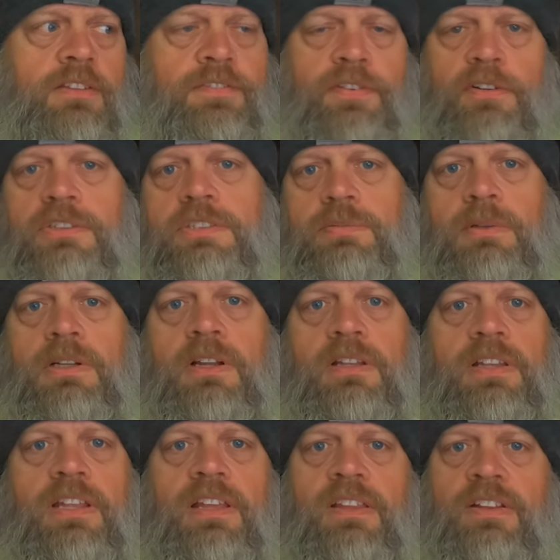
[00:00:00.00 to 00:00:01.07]
The first one,
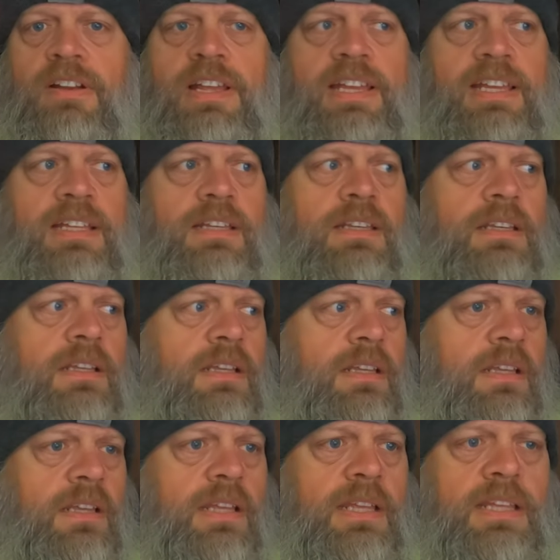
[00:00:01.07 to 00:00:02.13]
on the other hand,
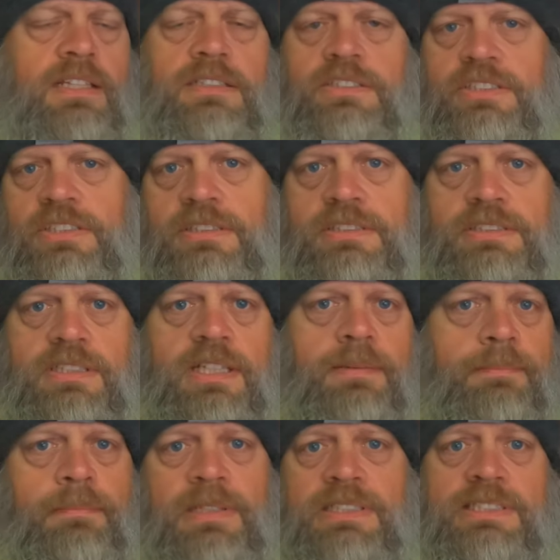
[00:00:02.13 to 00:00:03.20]

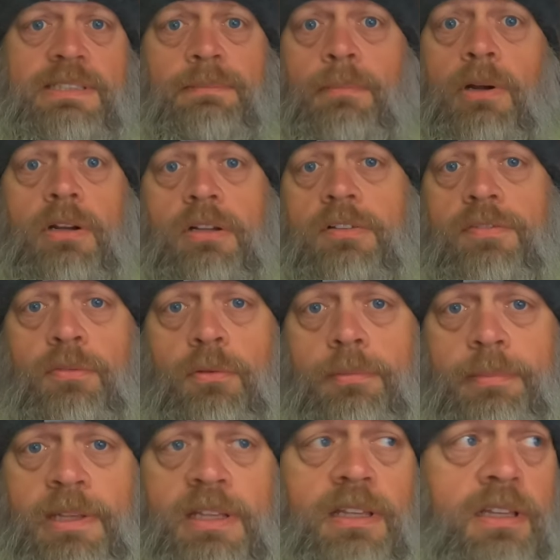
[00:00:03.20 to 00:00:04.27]
it missed the mark
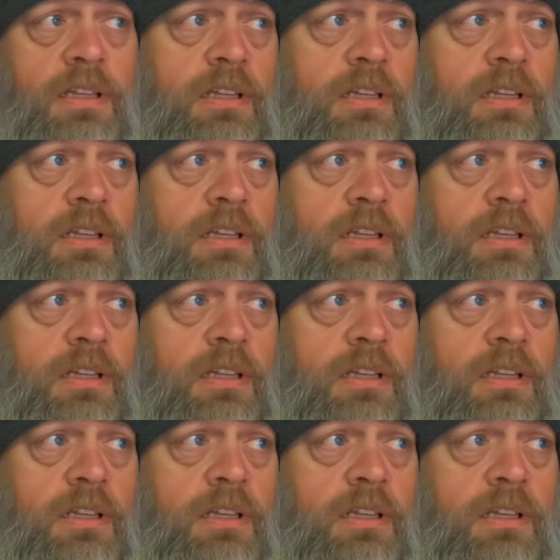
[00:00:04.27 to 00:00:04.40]
for me.